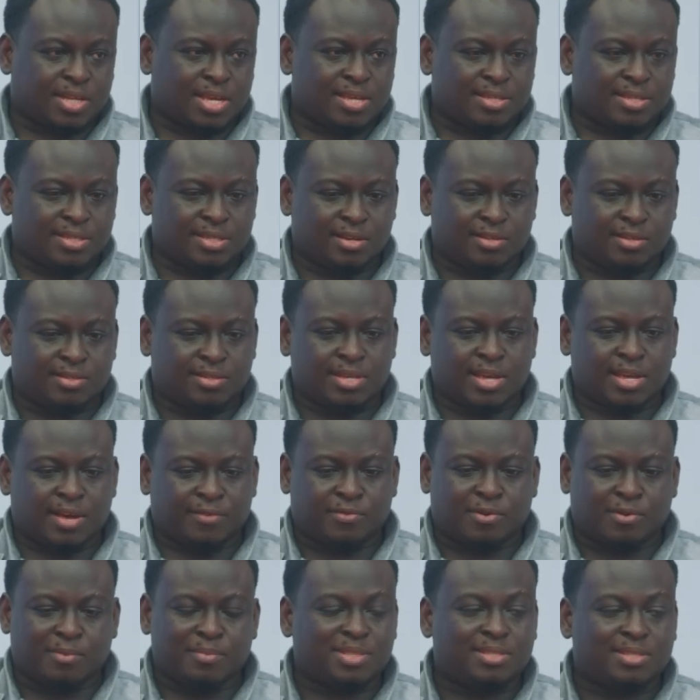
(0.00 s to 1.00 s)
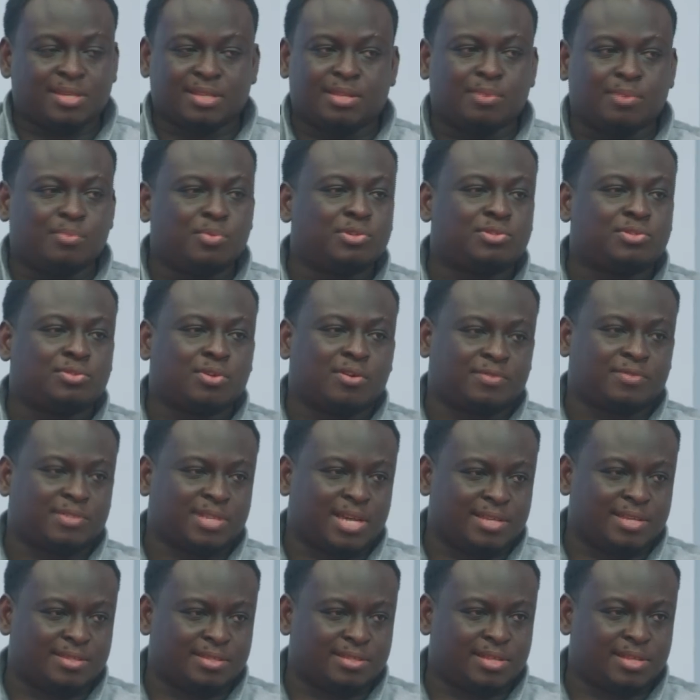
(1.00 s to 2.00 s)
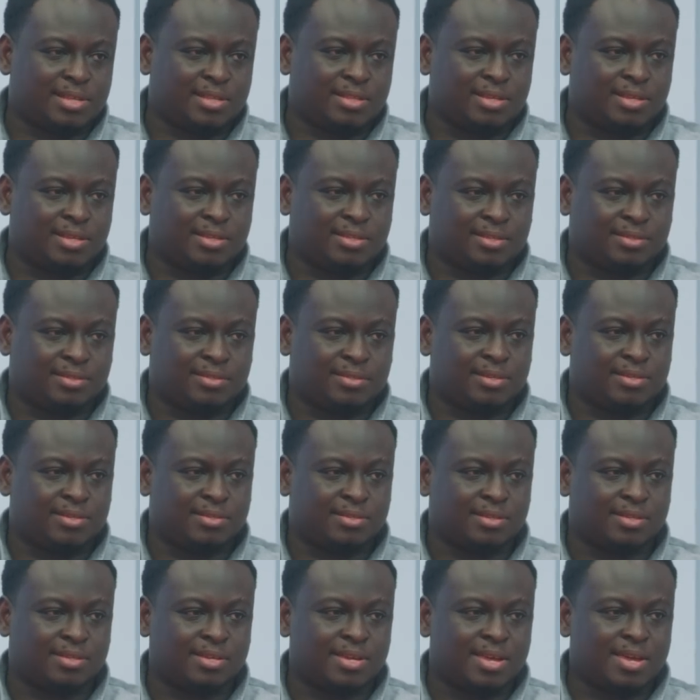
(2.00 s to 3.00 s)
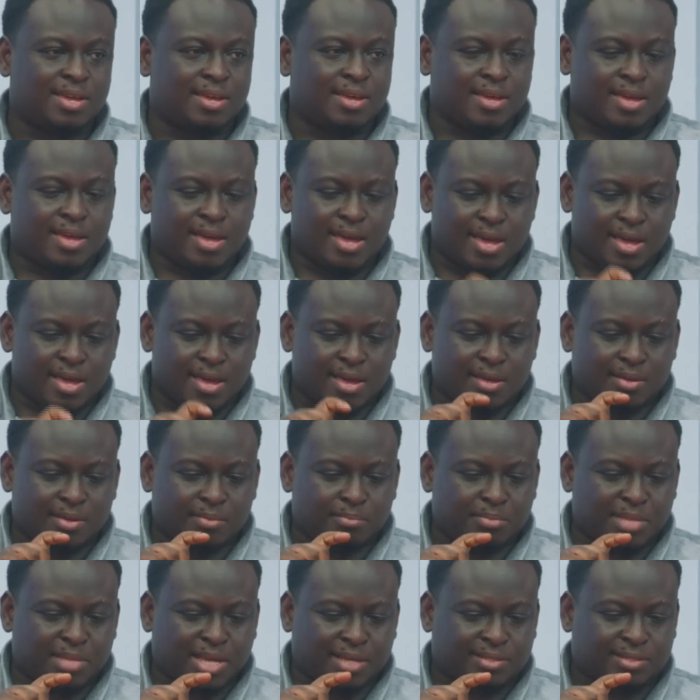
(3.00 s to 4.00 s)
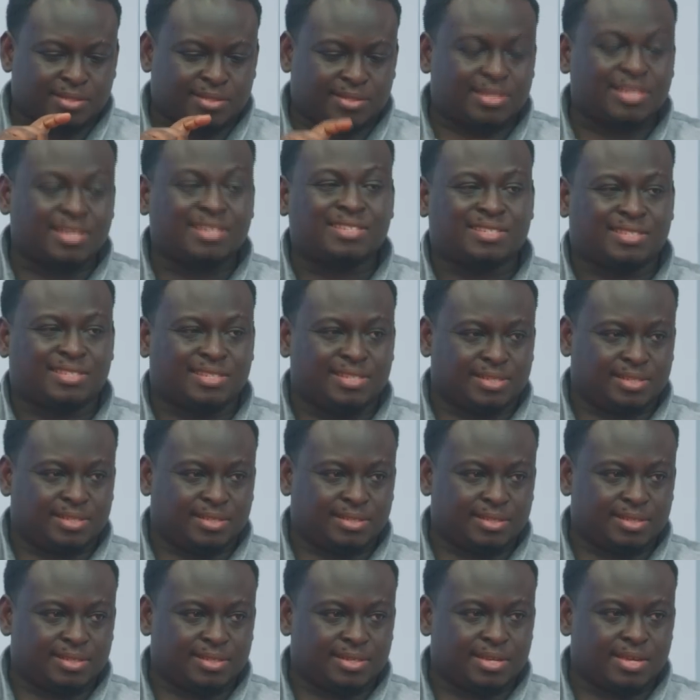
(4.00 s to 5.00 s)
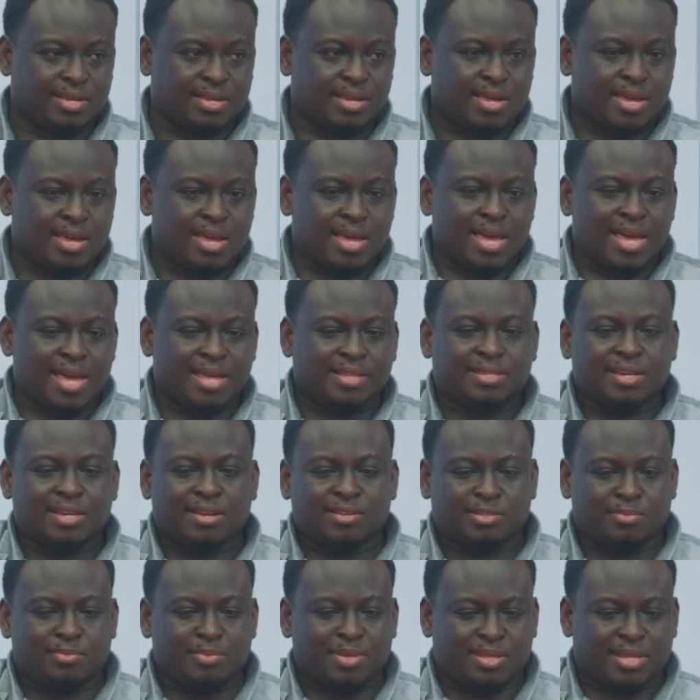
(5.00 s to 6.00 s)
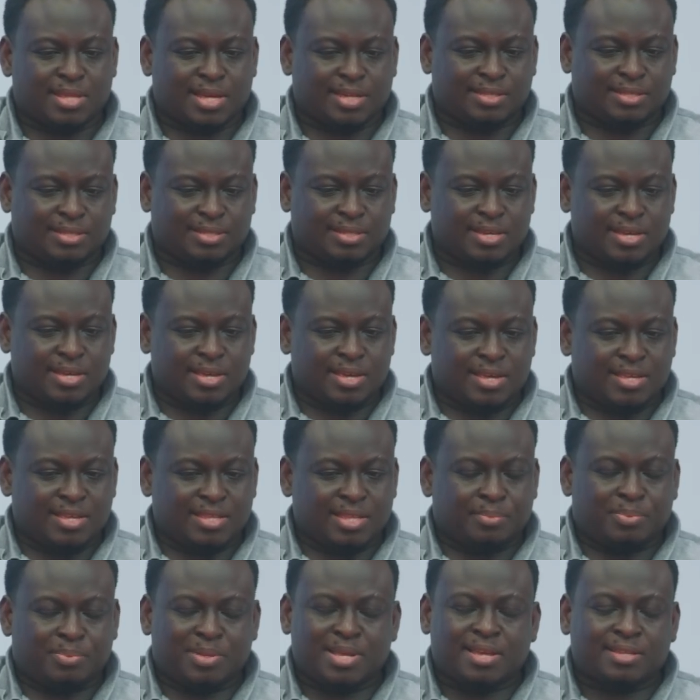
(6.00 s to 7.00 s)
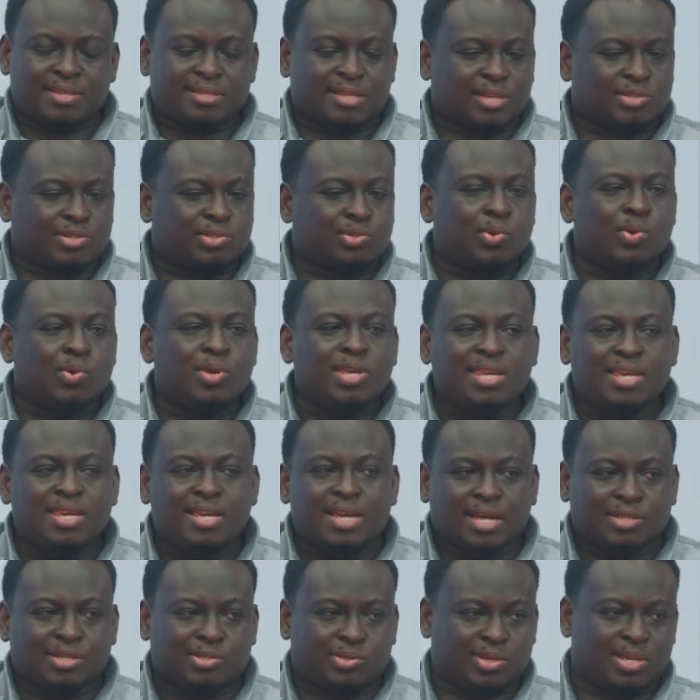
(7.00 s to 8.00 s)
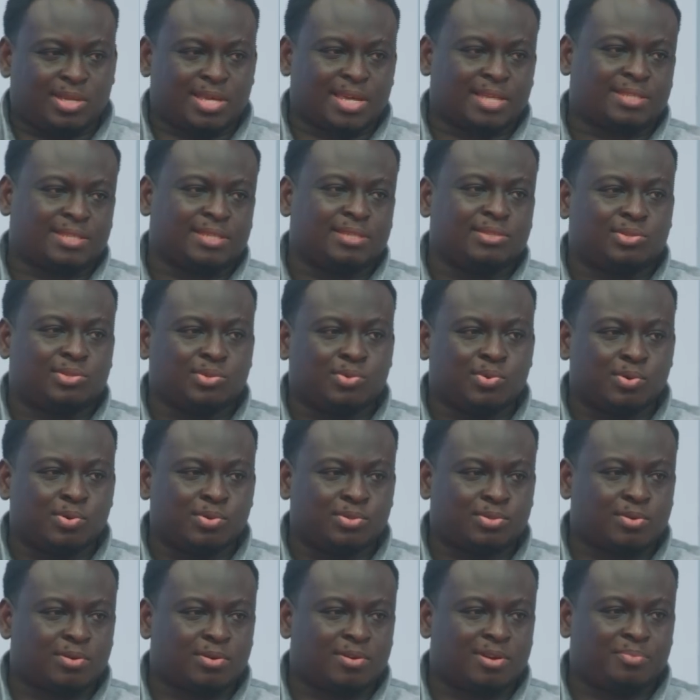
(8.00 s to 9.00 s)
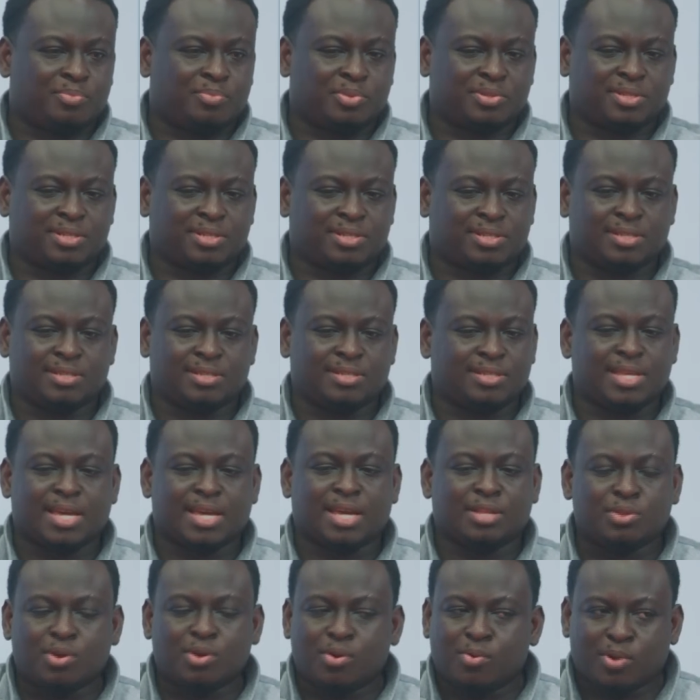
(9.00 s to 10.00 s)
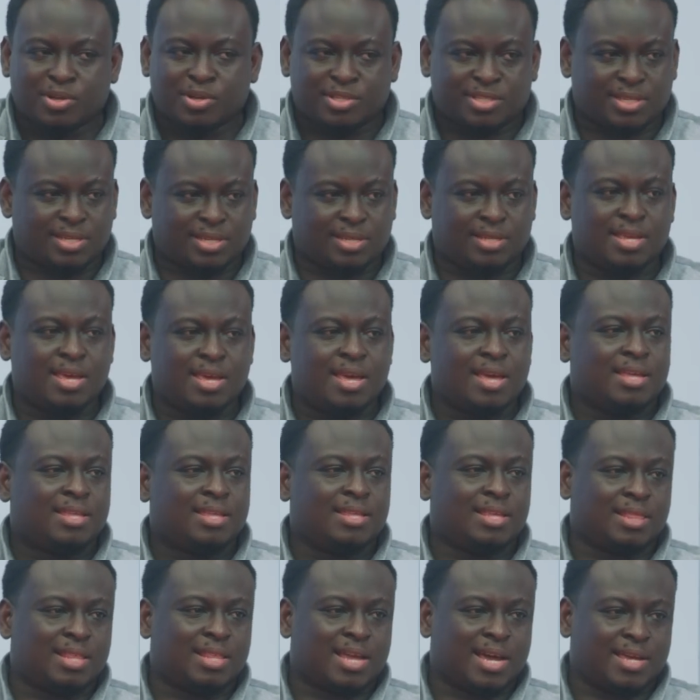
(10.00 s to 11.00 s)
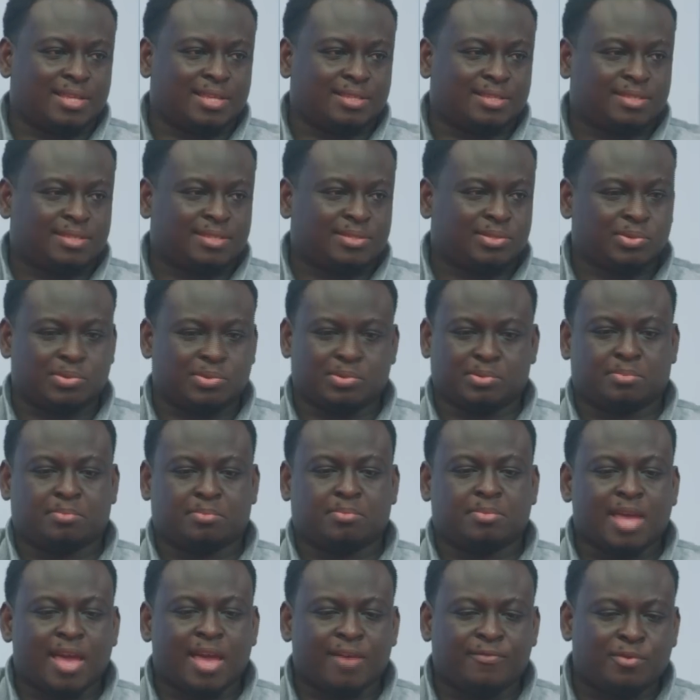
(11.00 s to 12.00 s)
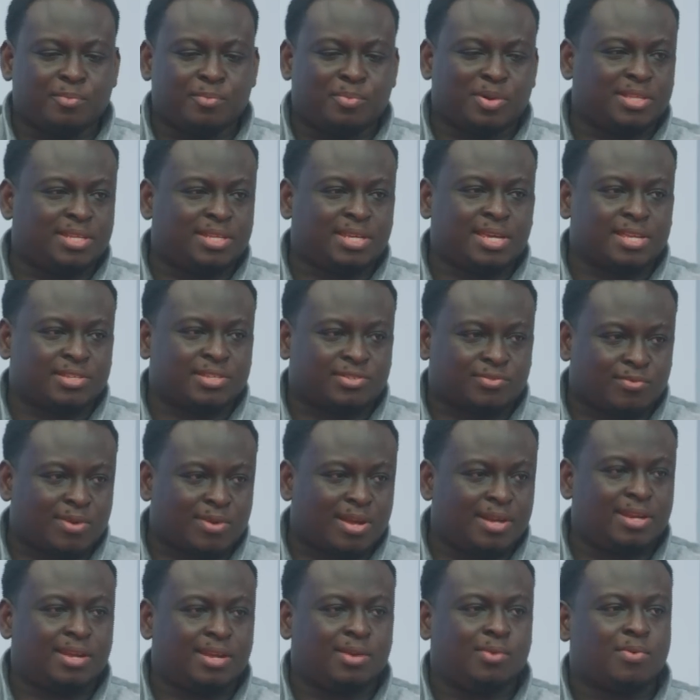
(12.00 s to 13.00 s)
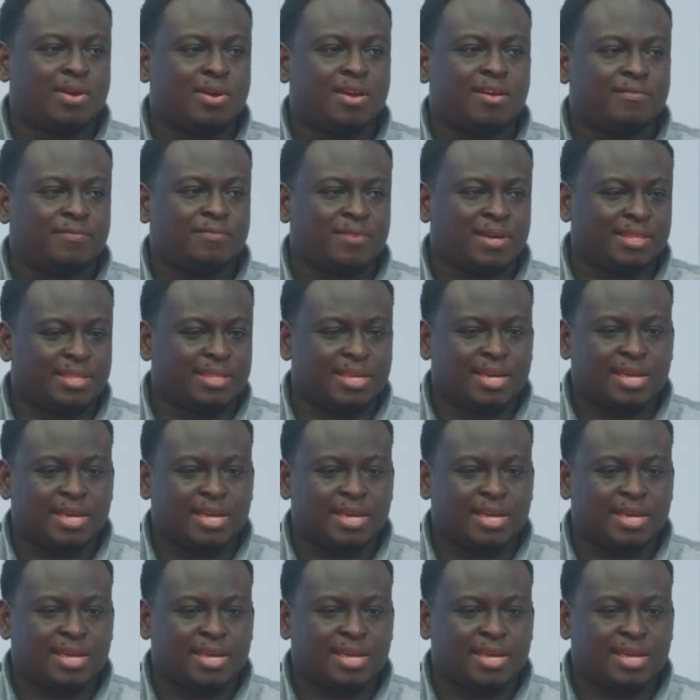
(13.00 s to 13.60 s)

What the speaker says: Chelsea have committed the most offsides in the league this season. That's 16. It tells me that the players are so eager to get into goal-scoring positions, they are not watching the lines. So everybody is running wherever.